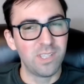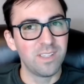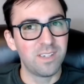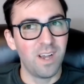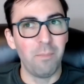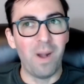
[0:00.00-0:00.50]
of the
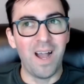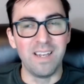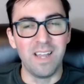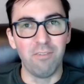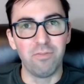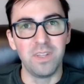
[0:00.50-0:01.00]
time I
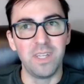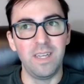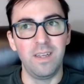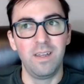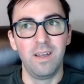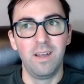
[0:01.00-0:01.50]

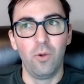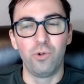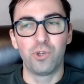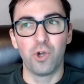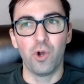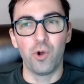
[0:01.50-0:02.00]
definitely
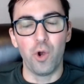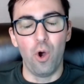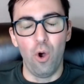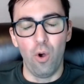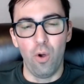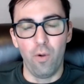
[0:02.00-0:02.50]
turn
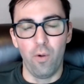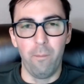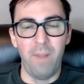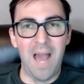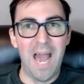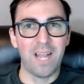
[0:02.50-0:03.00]

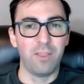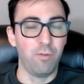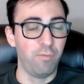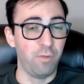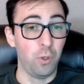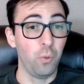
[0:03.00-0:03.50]
back the
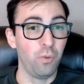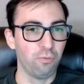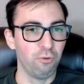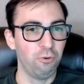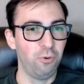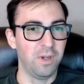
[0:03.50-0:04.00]
view
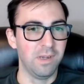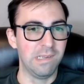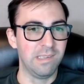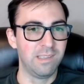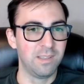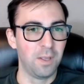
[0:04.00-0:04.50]
through,
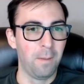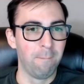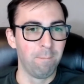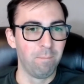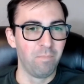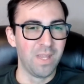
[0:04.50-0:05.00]
because
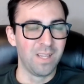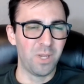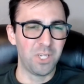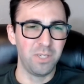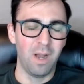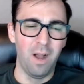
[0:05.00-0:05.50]

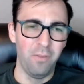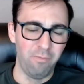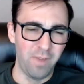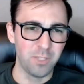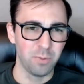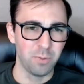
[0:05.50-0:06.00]
especially on the
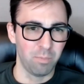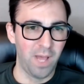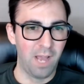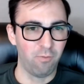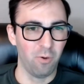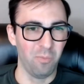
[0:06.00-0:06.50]
Facebook
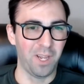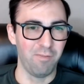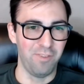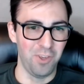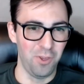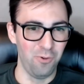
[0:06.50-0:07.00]
platform, a
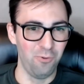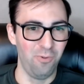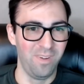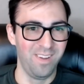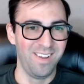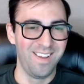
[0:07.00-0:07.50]
view,
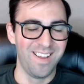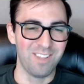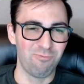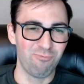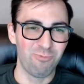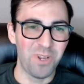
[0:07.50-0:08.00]

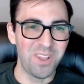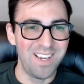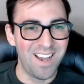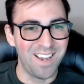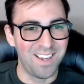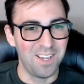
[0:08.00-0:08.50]
it's really
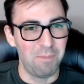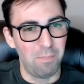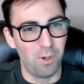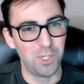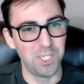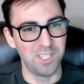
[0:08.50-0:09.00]
not going to be
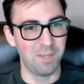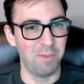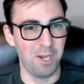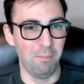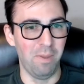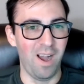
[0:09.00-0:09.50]
pushing somebody
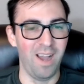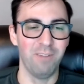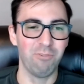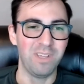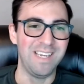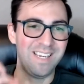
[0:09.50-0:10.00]
to buy. They
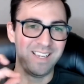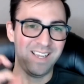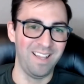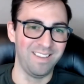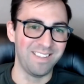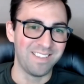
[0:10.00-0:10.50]
really need to
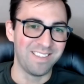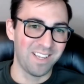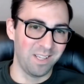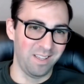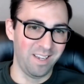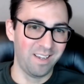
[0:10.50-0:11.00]
at least
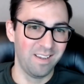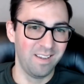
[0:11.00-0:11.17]
click.